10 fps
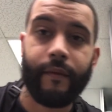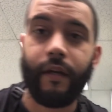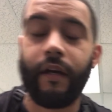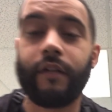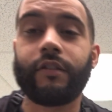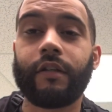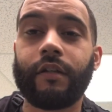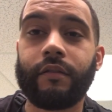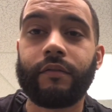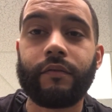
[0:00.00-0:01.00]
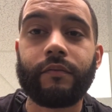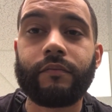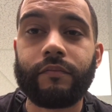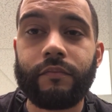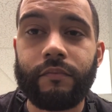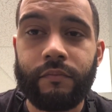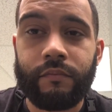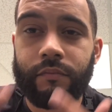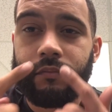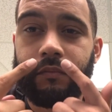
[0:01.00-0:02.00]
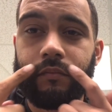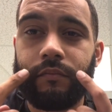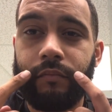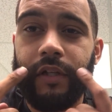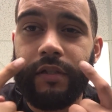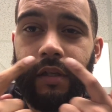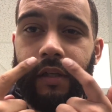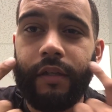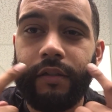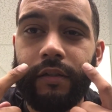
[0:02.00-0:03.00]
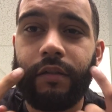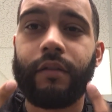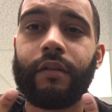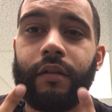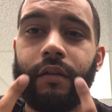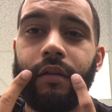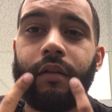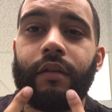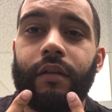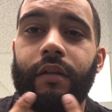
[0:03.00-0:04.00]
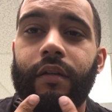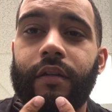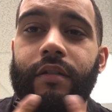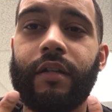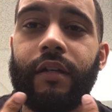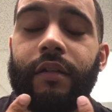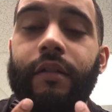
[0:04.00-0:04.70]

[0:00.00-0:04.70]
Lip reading: All right, y'all. Mustache, inside the